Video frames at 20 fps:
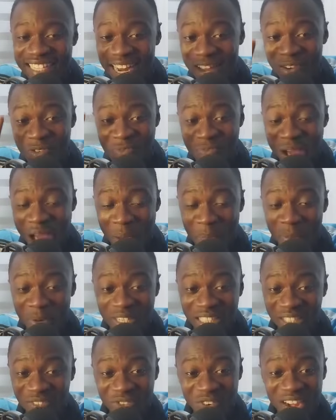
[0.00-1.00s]
Not Dubai
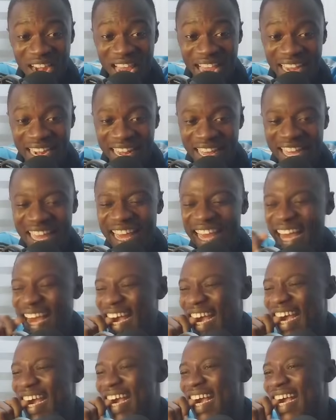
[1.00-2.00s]
police for nine day.
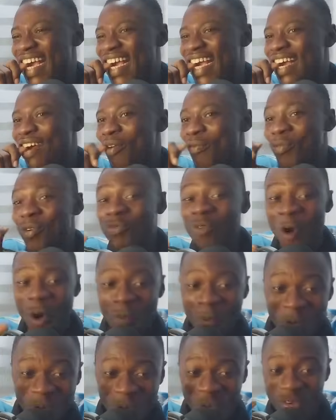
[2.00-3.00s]
Hey, you
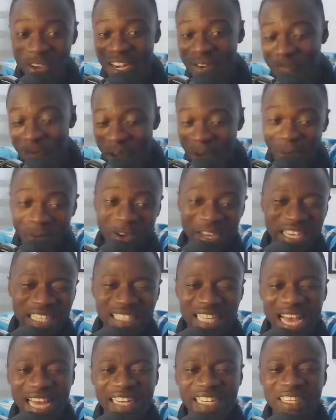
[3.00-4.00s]
almost a drink back for
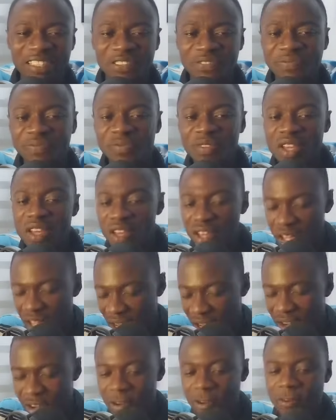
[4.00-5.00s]
yes, I
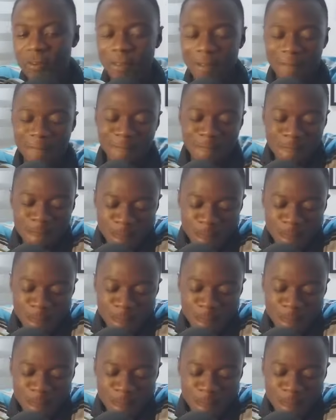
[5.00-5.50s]
Okay.